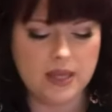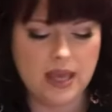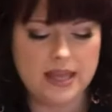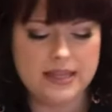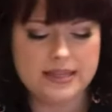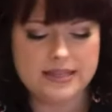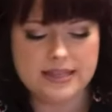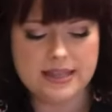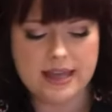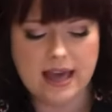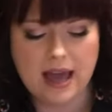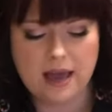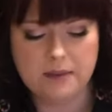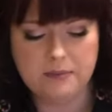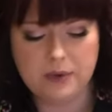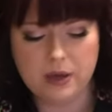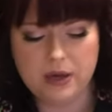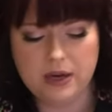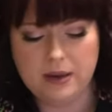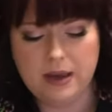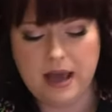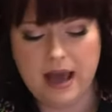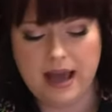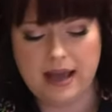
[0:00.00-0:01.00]
And to that I'm
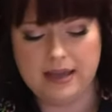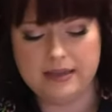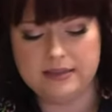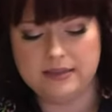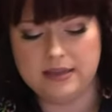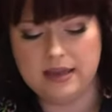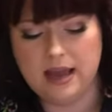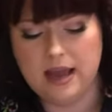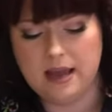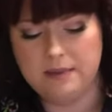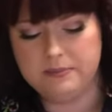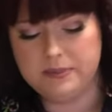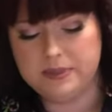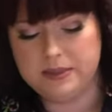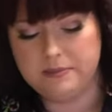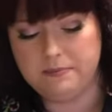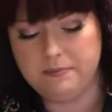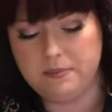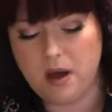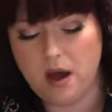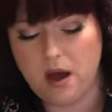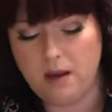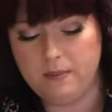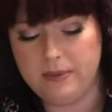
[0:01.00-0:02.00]
going to add
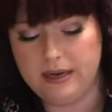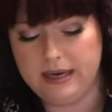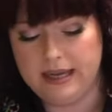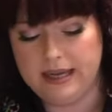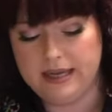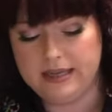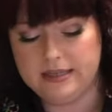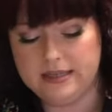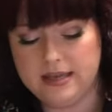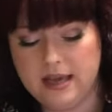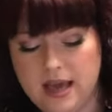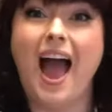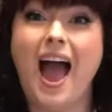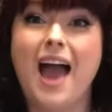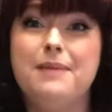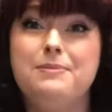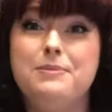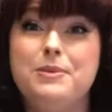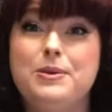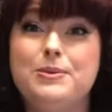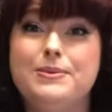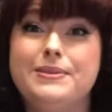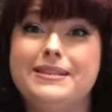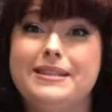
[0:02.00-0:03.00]
some marmalade.
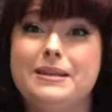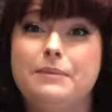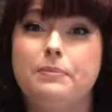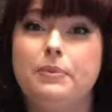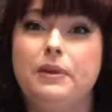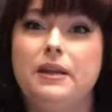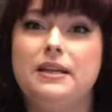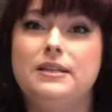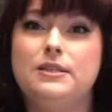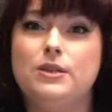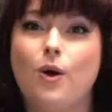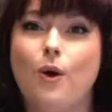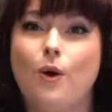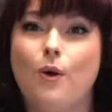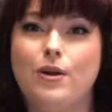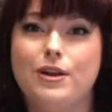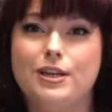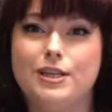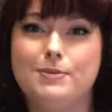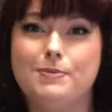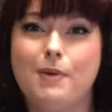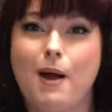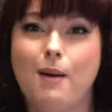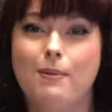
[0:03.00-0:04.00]
I'm using a blood
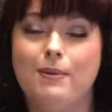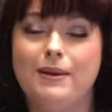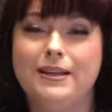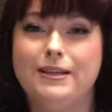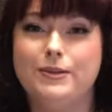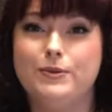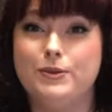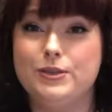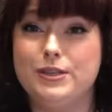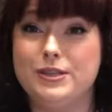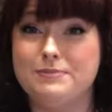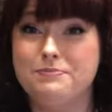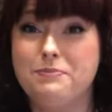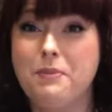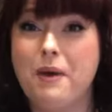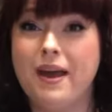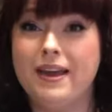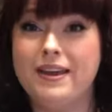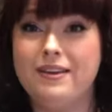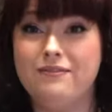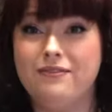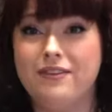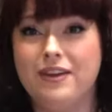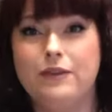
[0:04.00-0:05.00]
orange marmalade, which is
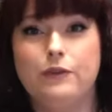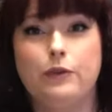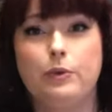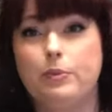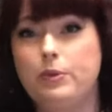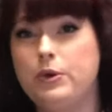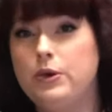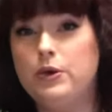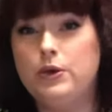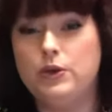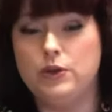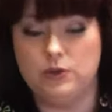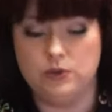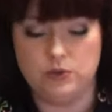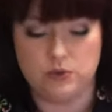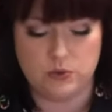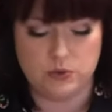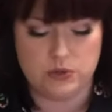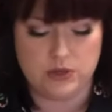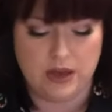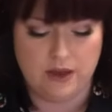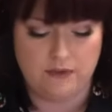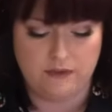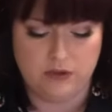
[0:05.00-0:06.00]
my favourite, but you can use
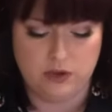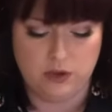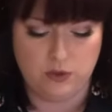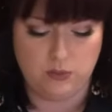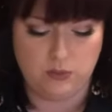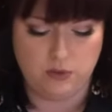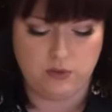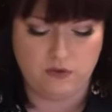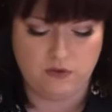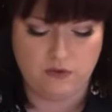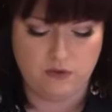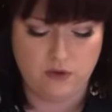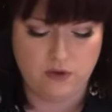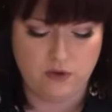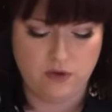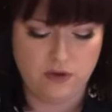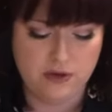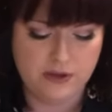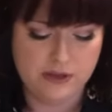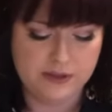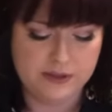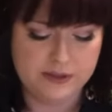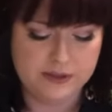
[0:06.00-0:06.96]
whichever you prefer.